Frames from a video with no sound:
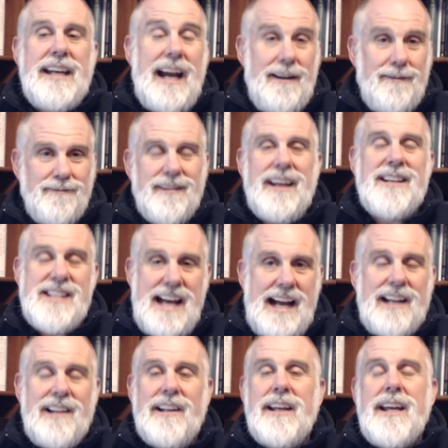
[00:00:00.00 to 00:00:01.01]
Yeah,
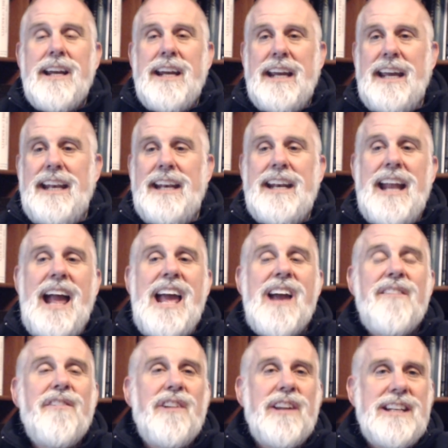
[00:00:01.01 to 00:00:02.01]
exactly. And in a
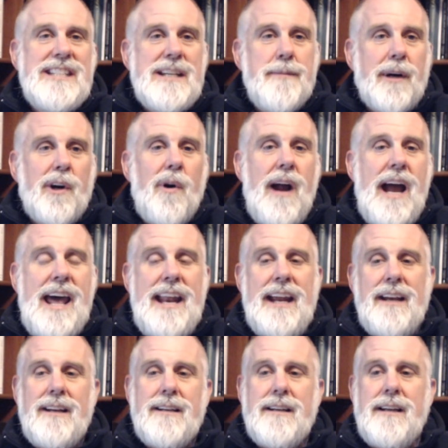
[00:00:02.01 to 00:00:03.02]
heavily
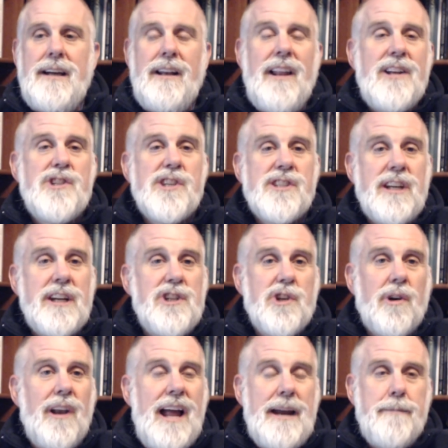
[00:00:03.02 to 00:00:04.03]
Democratic
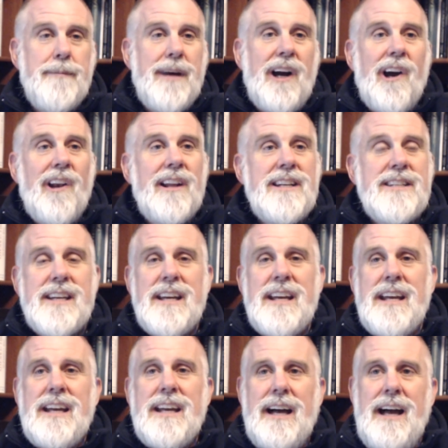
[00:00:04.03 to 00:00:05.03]
legislature like Maryland,
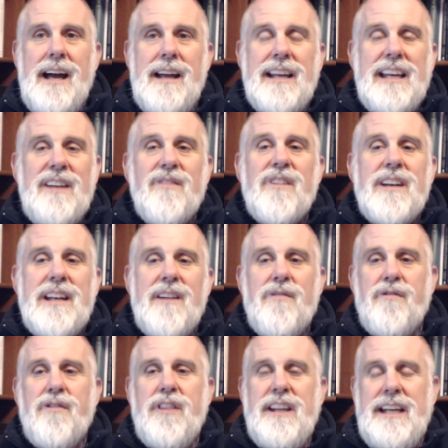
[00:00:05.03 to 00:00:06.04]
even
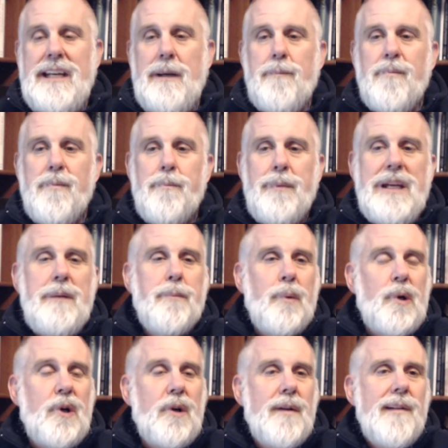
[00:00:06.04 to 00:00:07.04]
if the
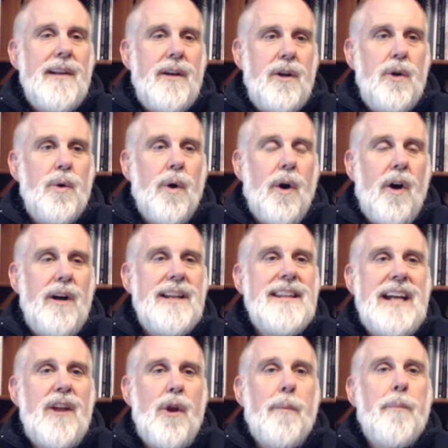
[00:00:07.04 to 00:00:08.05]
people who are in
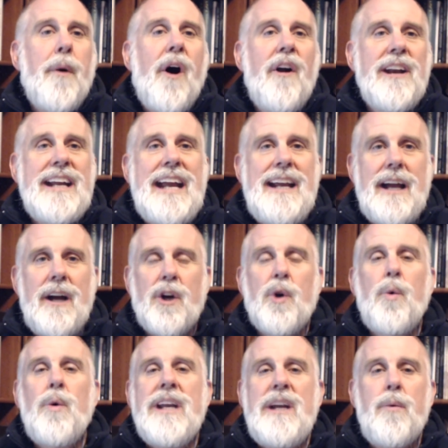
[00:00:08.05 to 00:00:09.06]
the other party
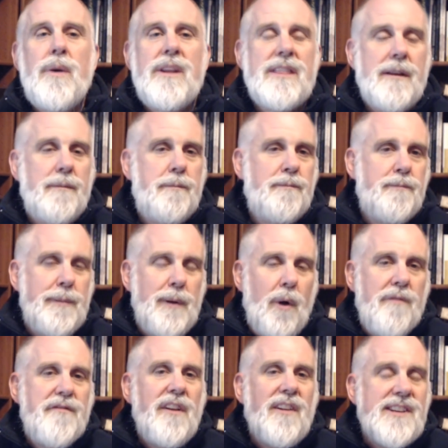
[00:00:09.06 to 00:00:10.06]
agree with the
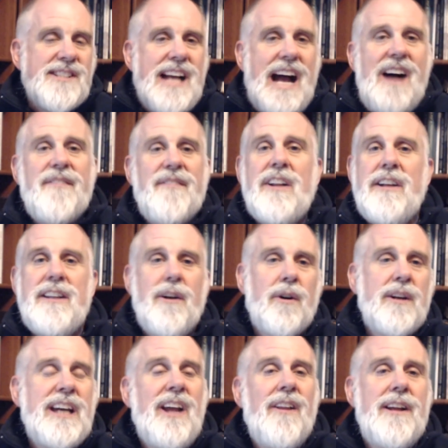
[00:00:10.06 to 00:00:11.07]
bill philosophically, they'll
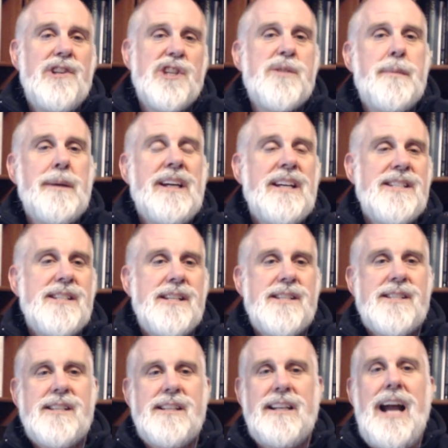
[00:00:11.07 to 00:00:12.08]
kill it just because
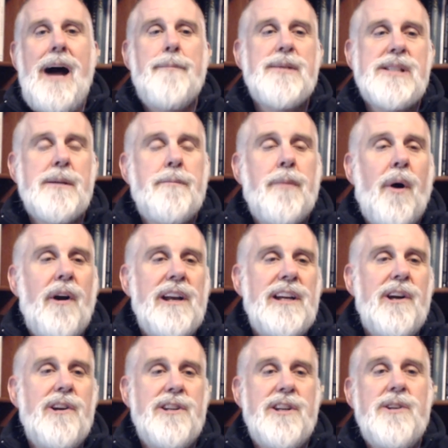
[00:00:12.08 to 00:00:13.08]
it's the opposite party
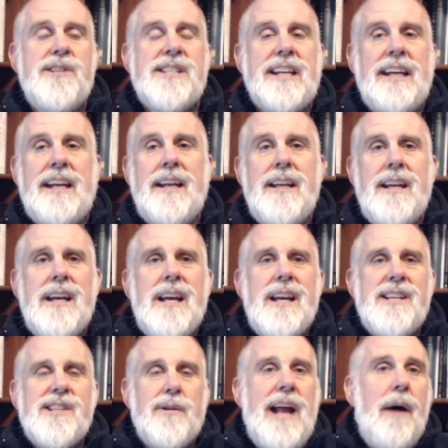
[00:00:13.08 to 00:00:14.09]
introducing it.
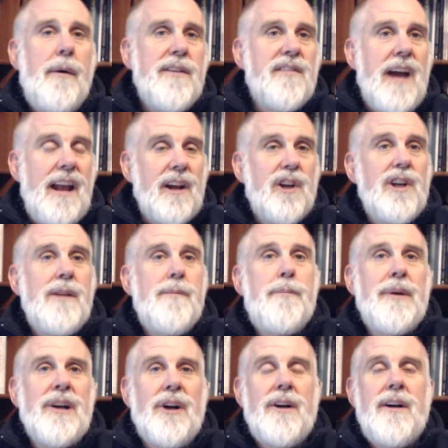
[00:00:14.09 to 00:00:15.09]
So now we've got a good
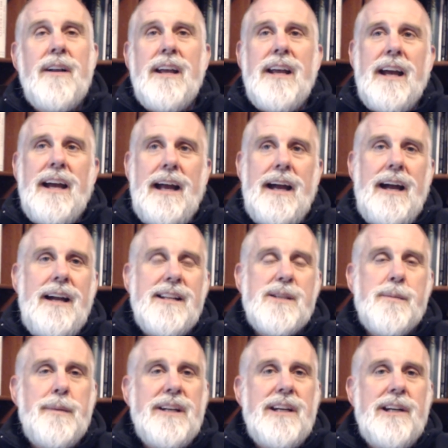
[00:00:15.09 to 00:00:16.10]
bill. It's
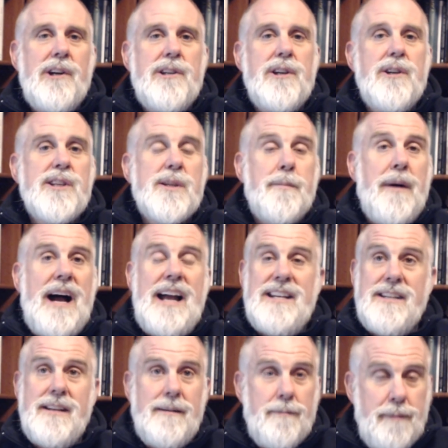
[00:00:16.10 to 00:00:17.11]
been introduced by
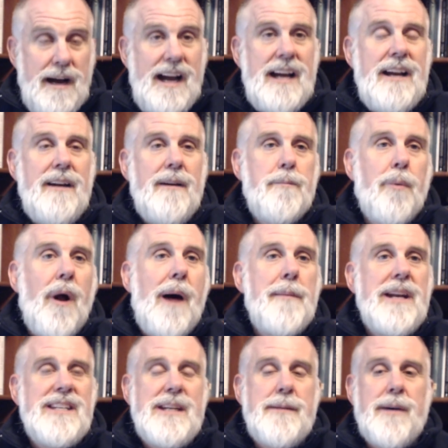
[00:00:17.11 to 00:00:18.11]
a
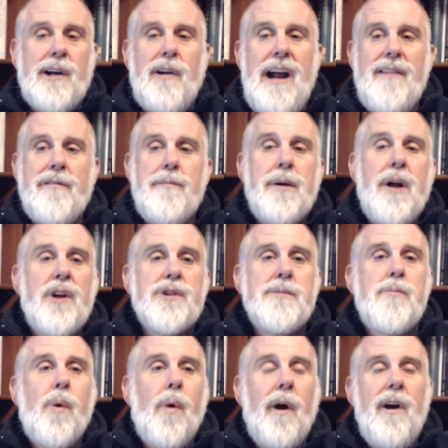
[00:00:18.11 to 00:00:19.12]
prominent Democrat from
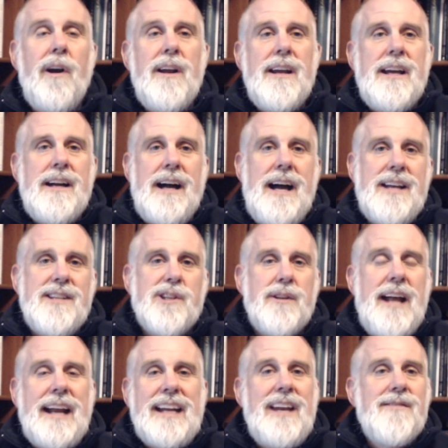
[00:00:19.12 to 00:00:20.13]
Baltimore. So
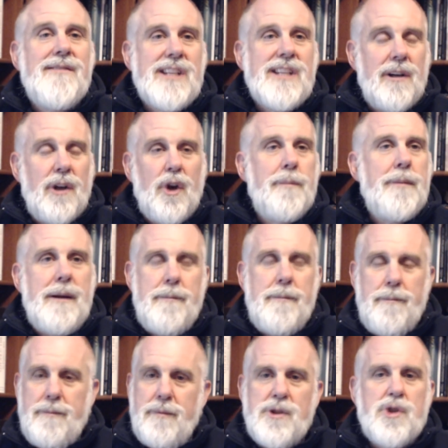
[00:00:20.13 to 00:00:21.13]
that gives it a little bit
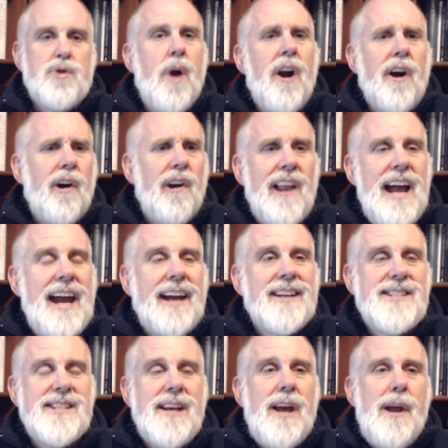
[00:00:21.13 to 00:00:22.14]
stronger
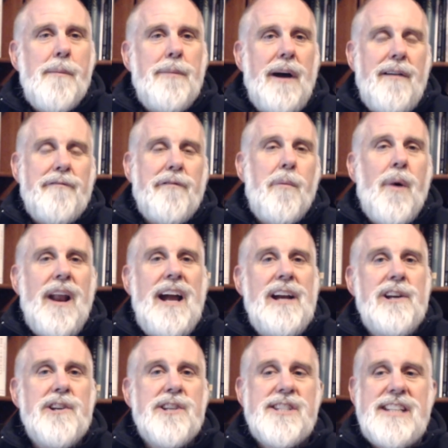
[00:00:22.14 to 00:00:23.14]
legs. But from what I
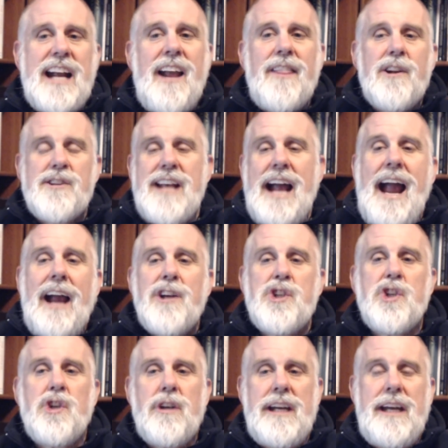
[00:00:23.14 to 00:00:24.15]
understand, there's
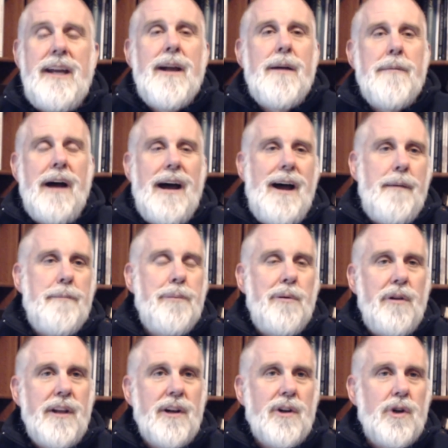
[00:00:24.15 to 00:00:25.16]
actually
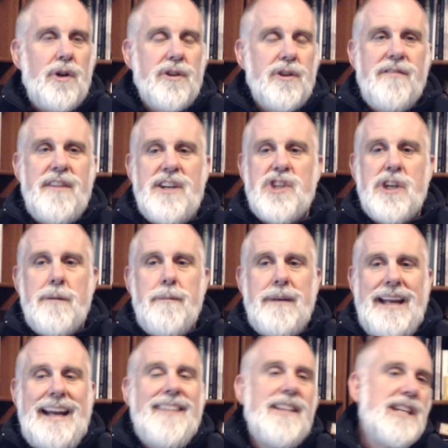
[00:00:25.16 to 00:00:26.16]
political division
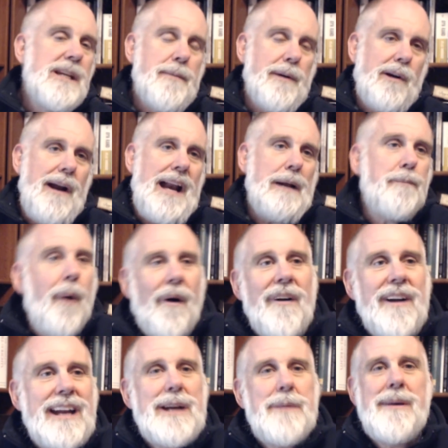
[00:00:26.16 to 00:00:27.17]
in the Democratic Party